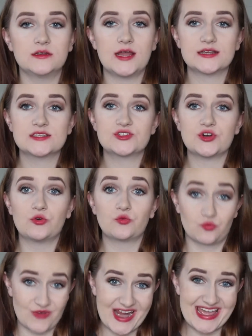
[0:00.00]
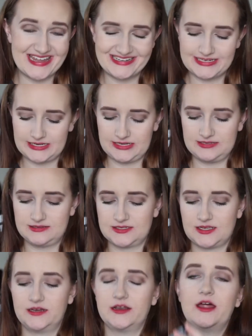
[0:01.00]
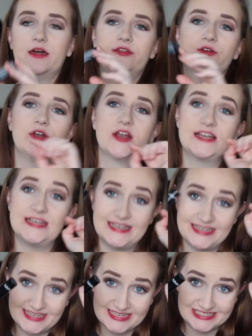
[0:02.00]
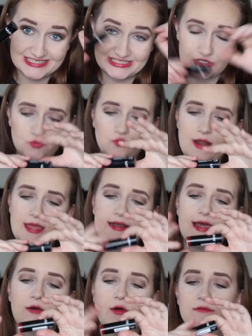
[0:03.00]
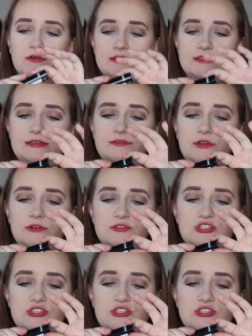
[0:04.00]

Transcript: The next red is another NYX red, however it's in their